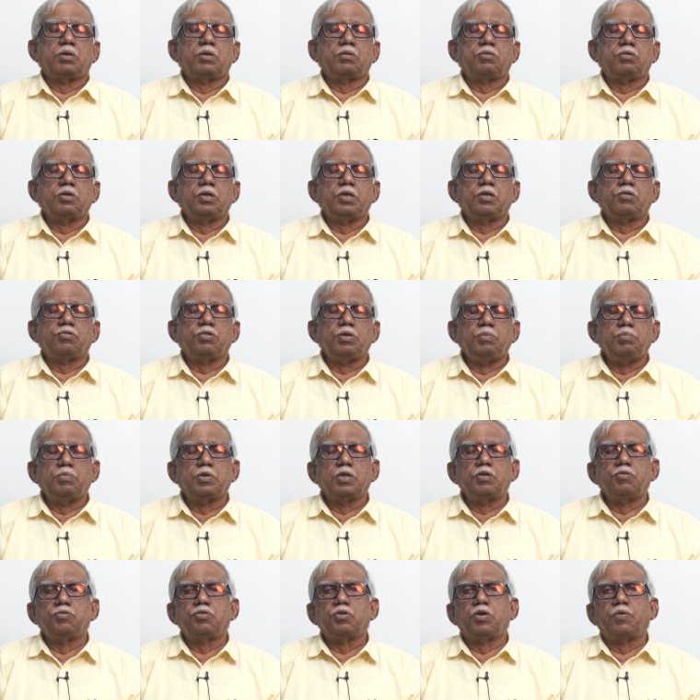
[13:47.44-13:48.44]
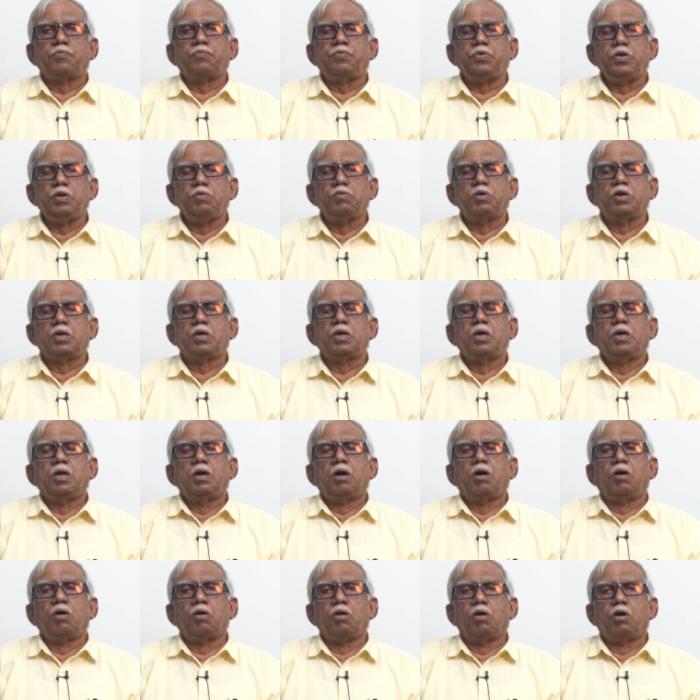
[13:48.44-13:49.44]
symptoms of fever
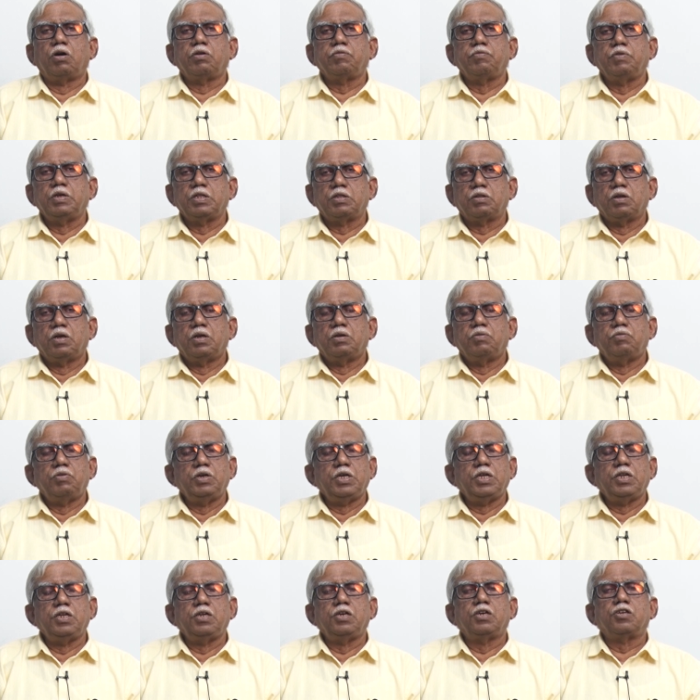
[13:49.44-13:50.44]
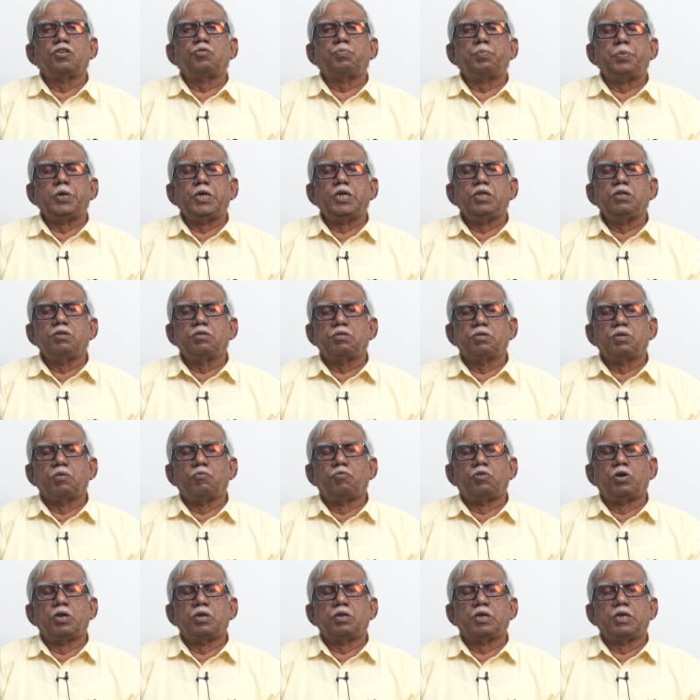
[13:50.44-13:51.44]
along with various pains,
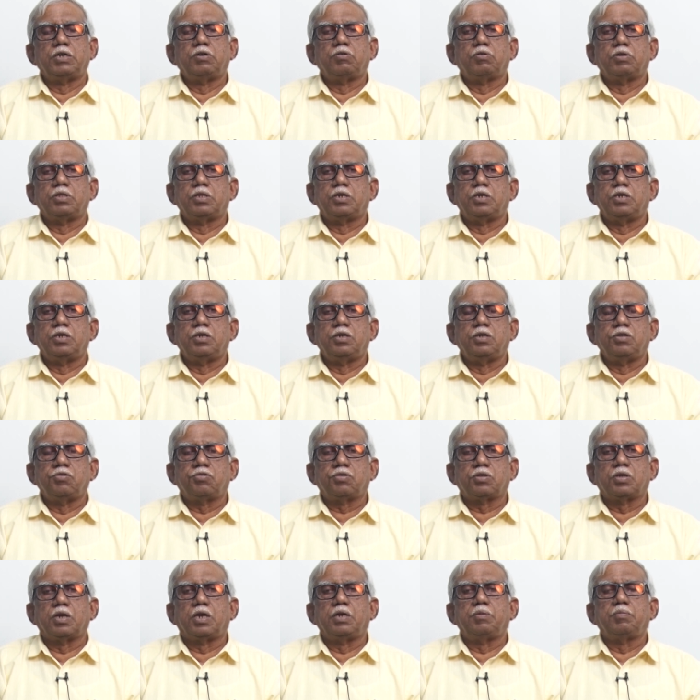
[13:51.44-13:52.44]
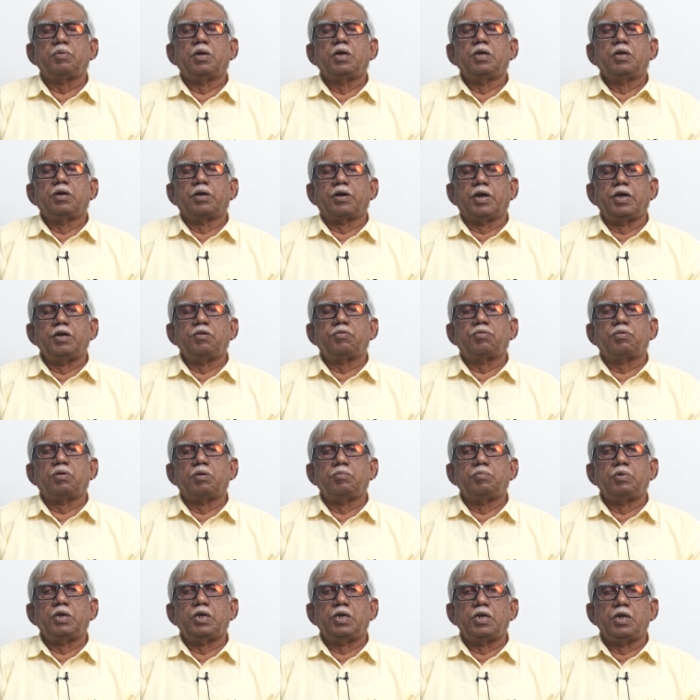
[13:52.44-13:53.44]
what I have already described, right
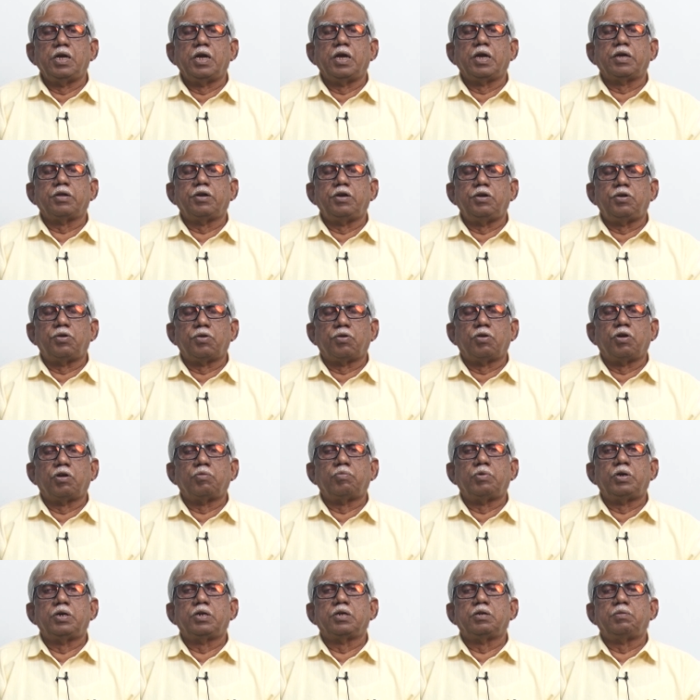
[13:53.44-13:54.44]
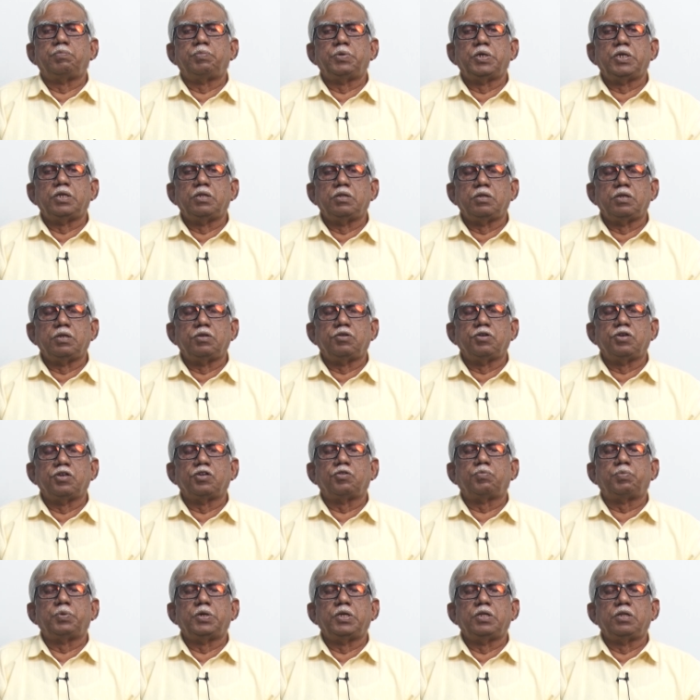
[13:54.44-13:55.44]
from headache, retroorbital pain, the
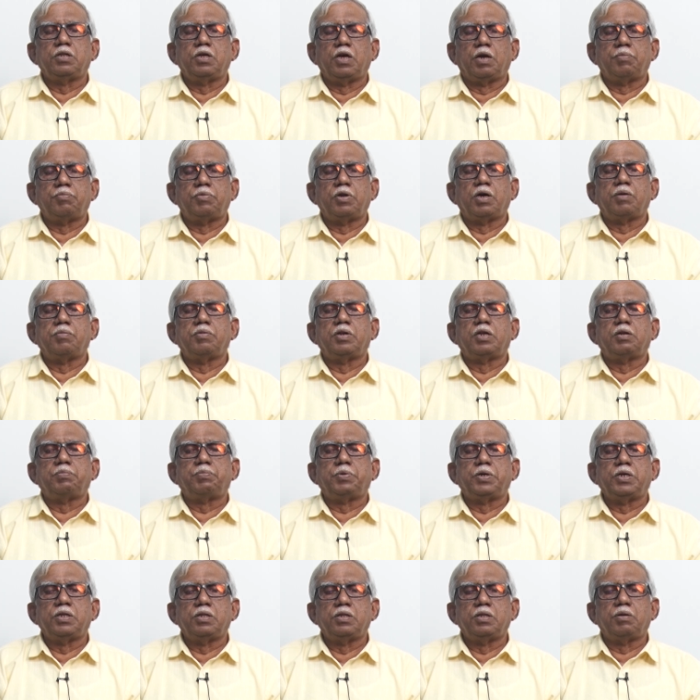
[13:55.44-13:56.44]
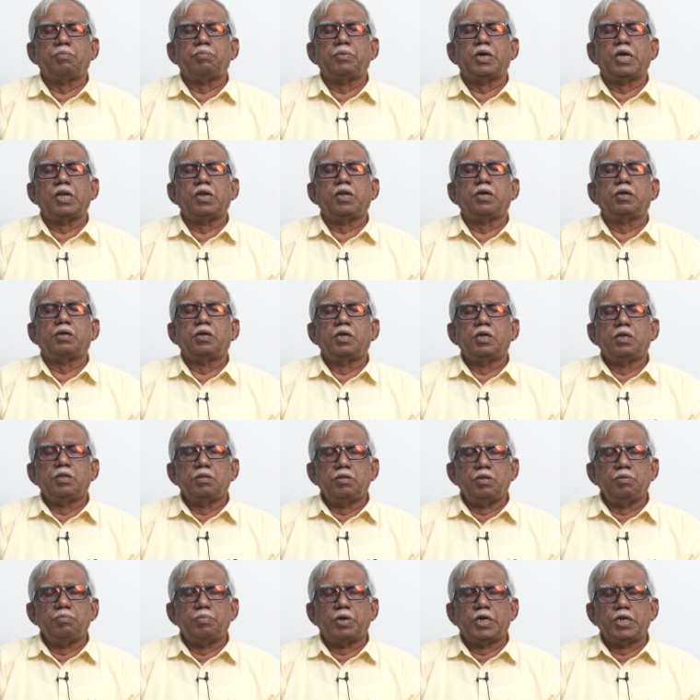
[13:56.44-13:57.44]
chest pain, the abdominal pain, the
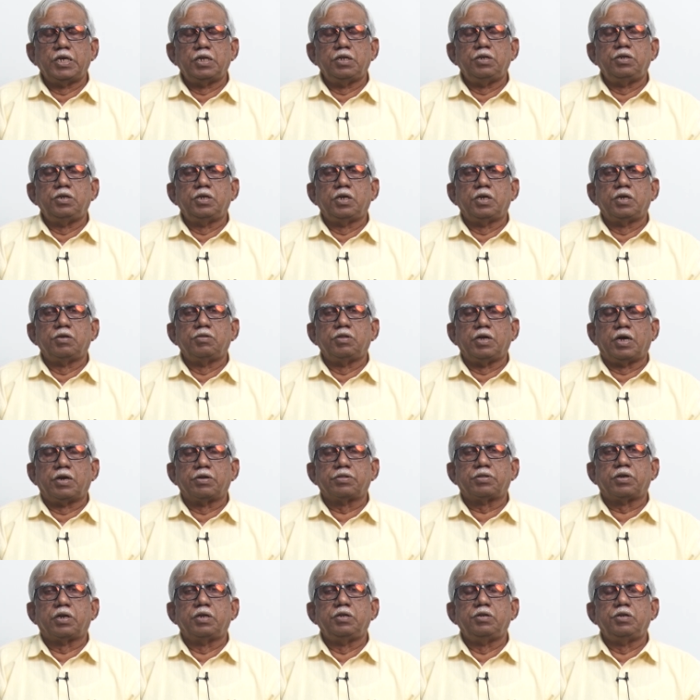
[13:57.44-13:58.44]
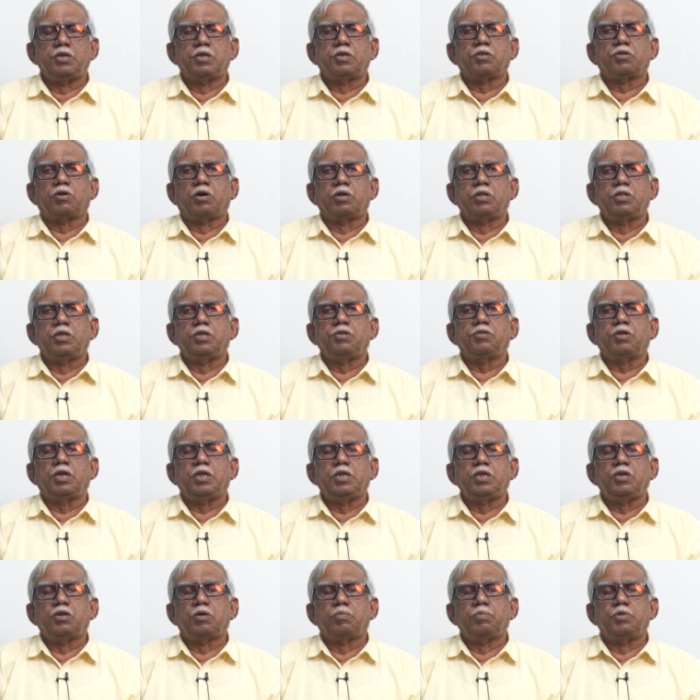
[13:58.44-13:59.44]
myalgia, the arthralgias, all these,
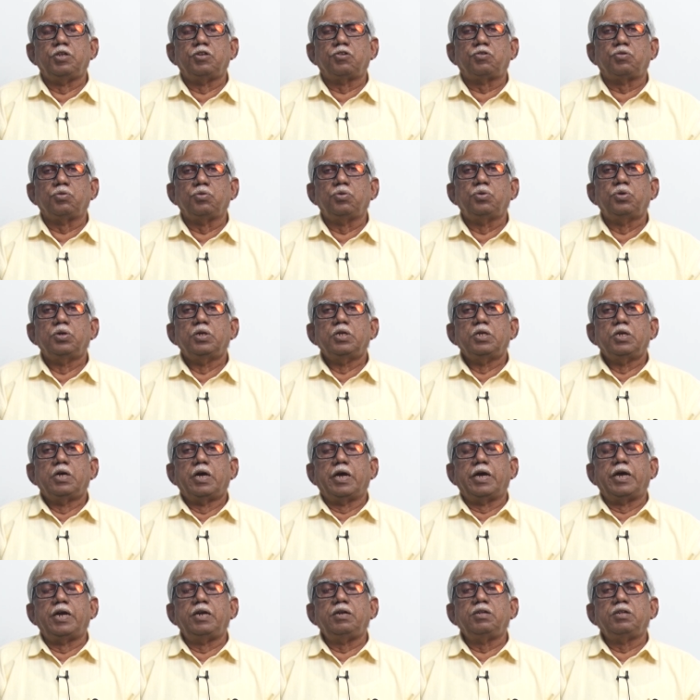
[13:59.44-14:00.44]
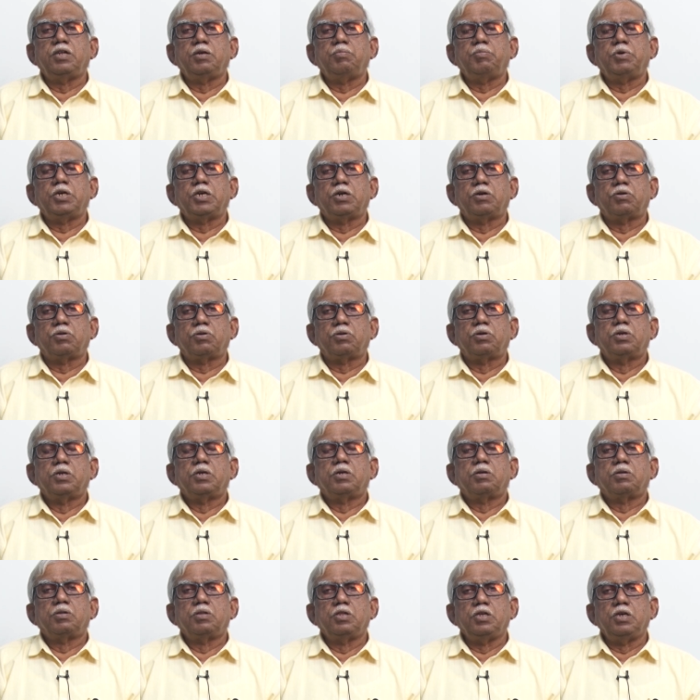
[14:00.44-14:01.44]
any of these two, and they may have
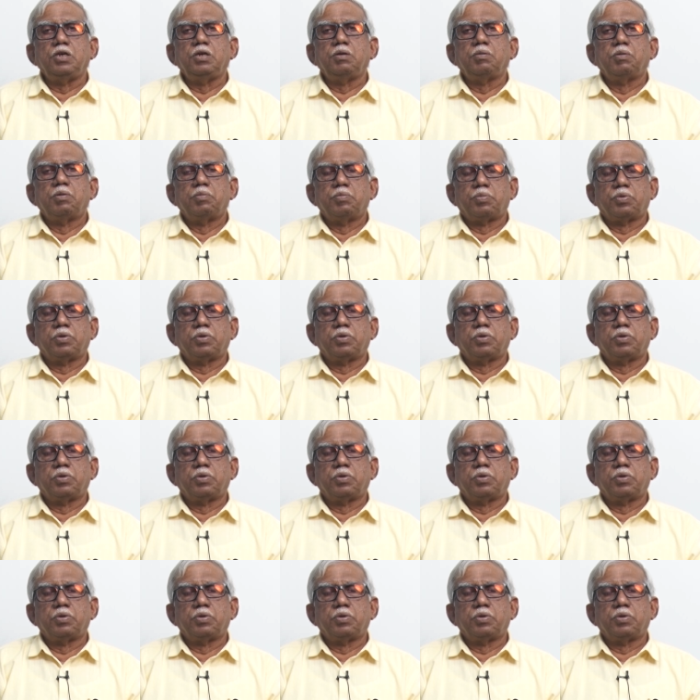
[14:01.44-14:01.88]
the